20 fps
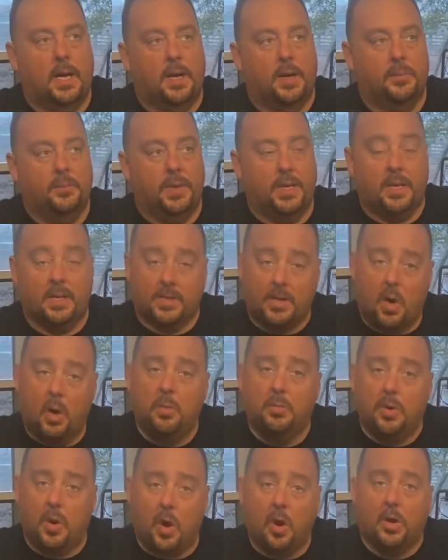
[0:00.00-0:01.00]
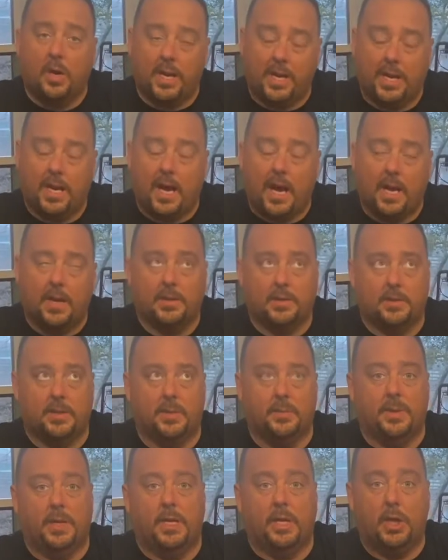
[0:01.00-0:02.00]
because home gardening got to
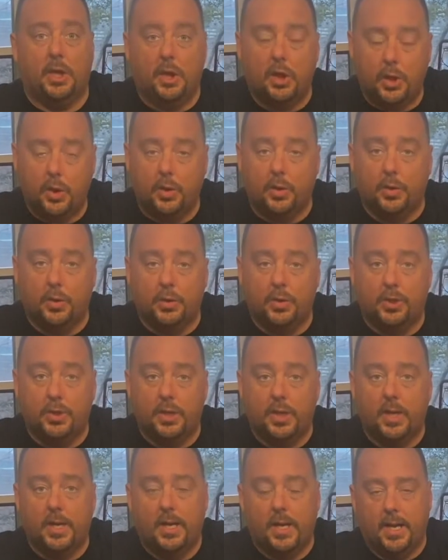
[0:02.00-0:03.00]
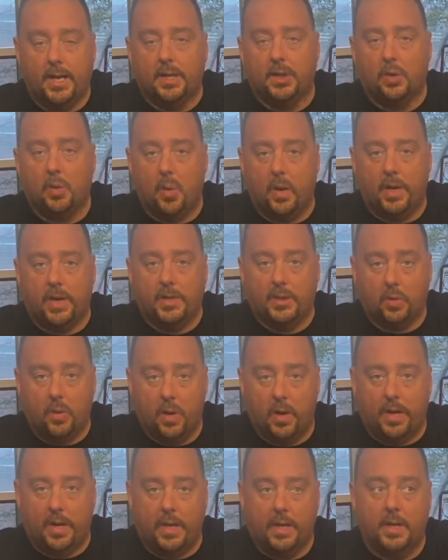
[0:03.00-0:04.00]
be huge in
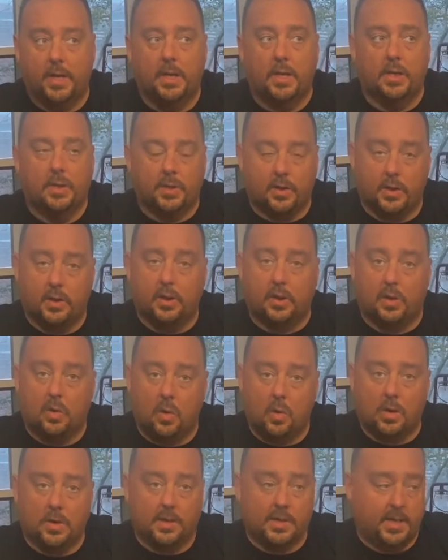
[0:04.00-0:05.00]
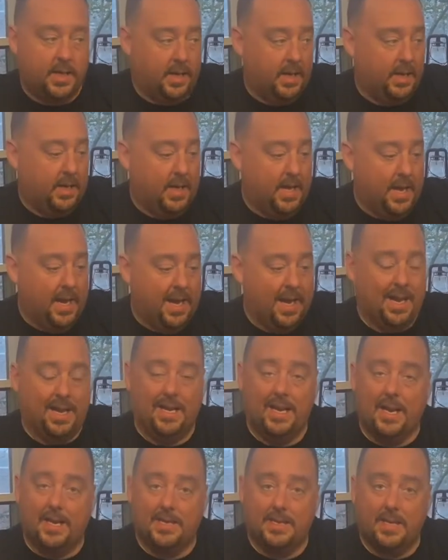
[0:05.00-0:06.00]
2020 during the quarantine, and
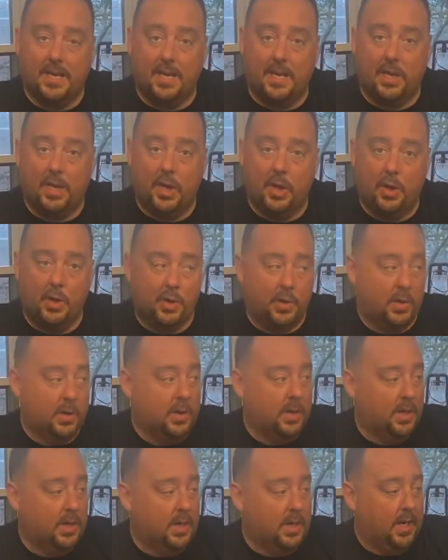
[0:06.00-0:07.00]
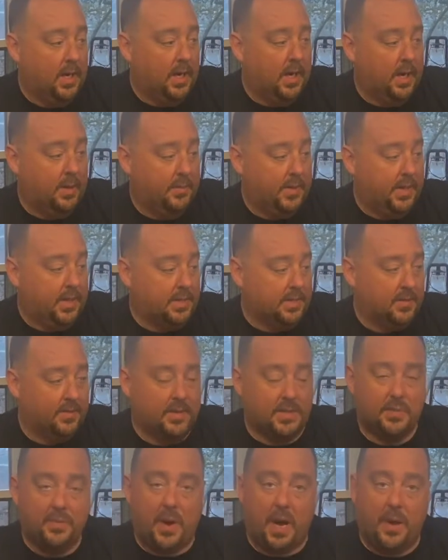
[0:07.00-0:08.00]
next thing you know, because of
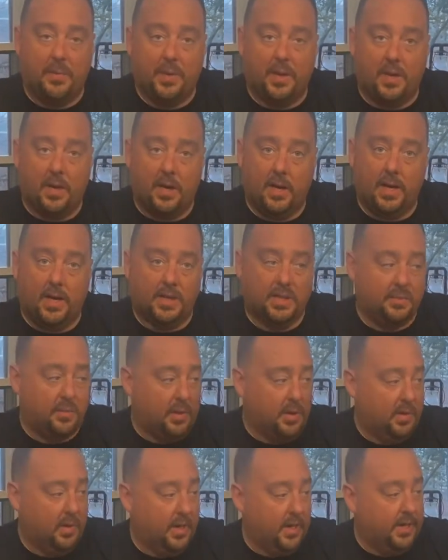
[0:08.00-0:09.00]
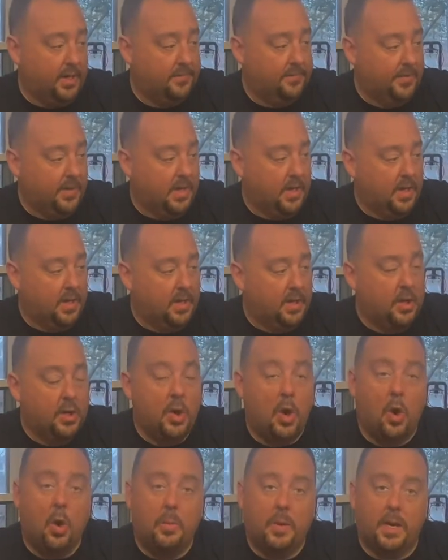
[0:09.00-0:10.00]
its popularity exploding,
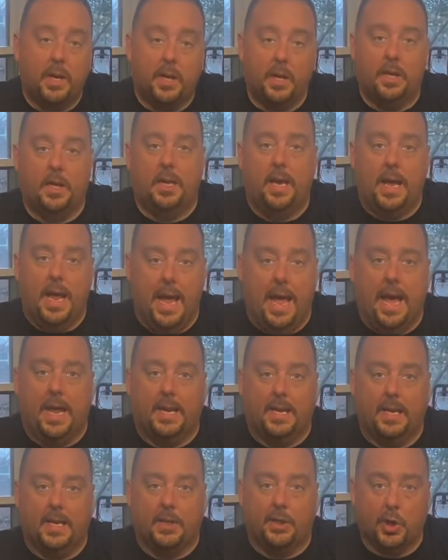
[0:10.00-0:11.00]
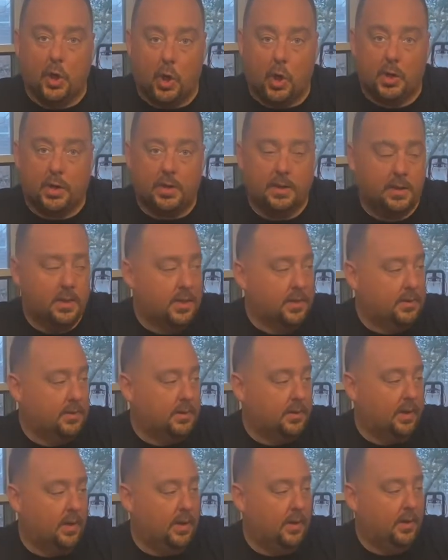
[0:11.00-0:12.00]
nobody had any dirt.
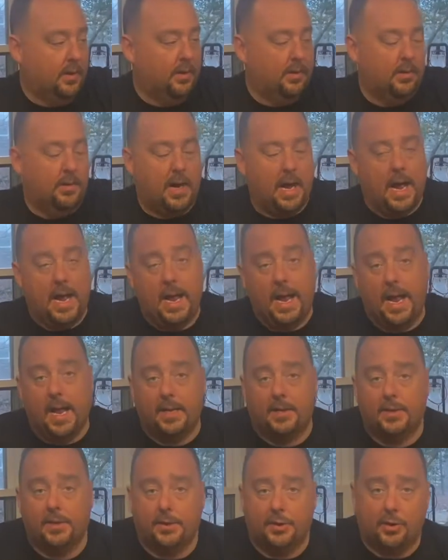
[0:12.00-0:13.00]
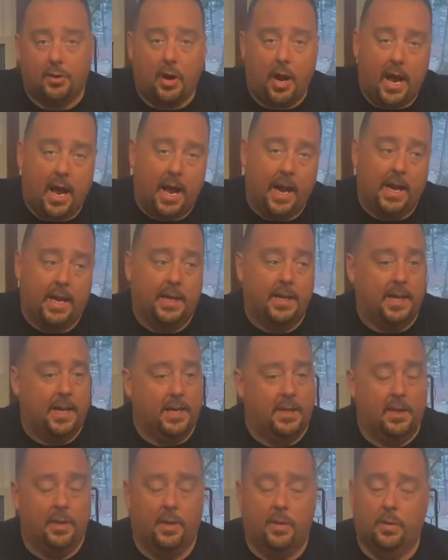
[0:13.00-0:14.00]
So I had to try
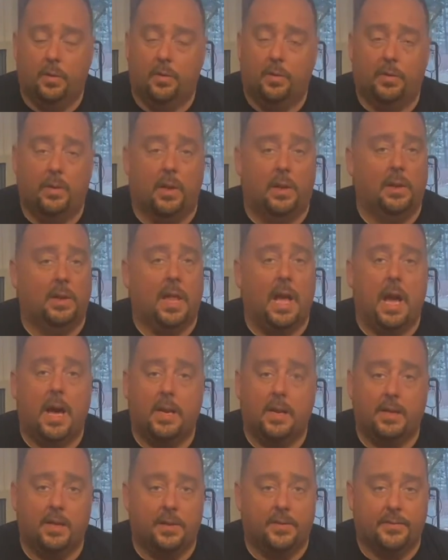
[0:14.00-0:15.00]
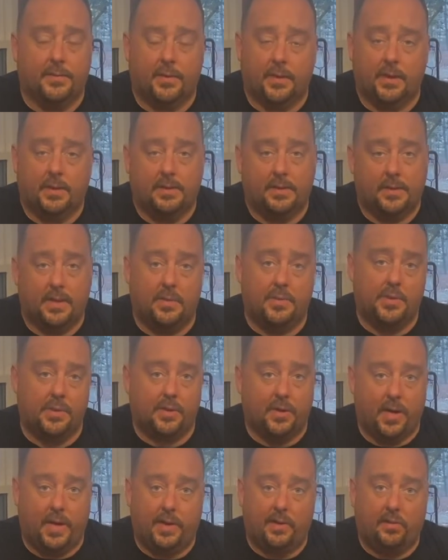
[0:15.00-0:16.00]
and use a lot of different
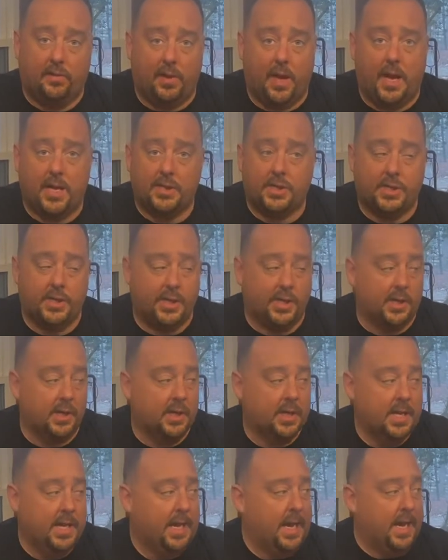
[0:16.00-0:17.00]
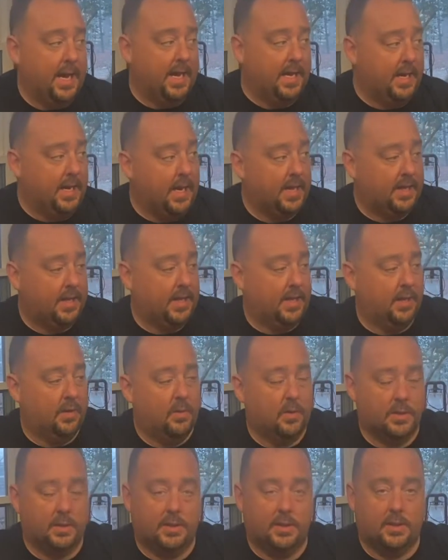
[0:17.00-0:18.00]
substrates last year, and nothing
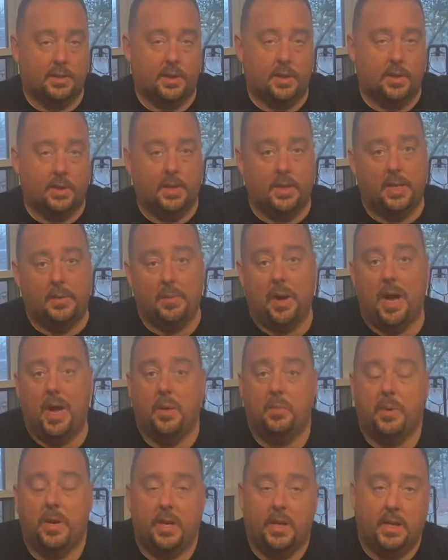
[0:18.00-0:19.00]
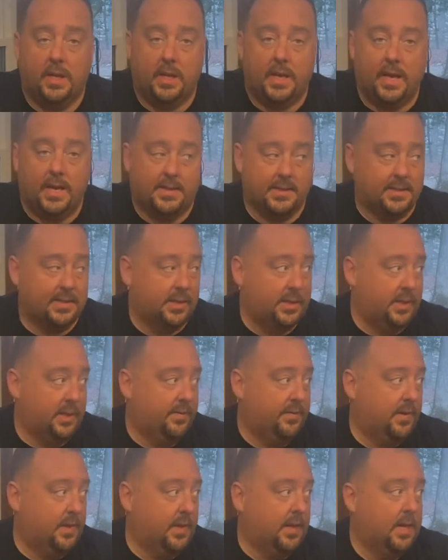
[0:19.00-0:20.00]
was as good, in my opinion, as the
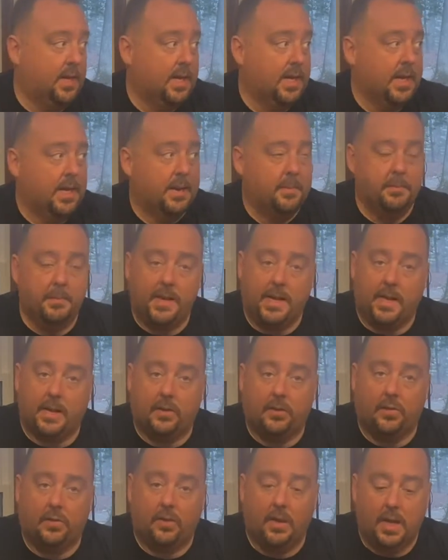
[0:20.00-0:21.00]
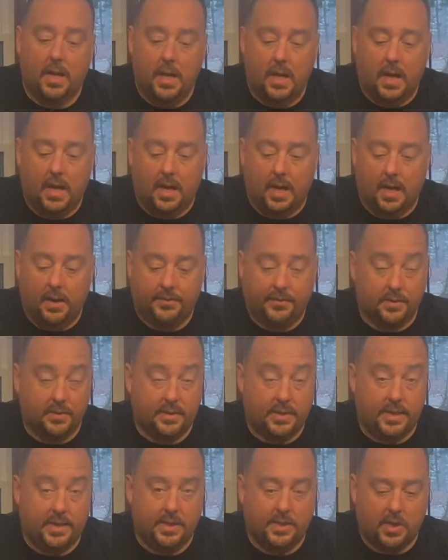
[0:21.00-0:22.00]
Jiffy mix for
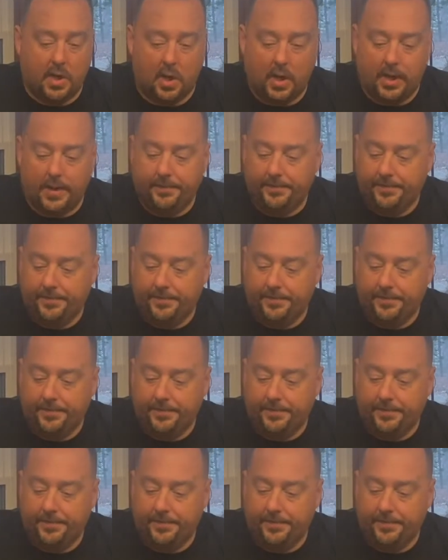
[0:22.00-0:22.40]
seed starting.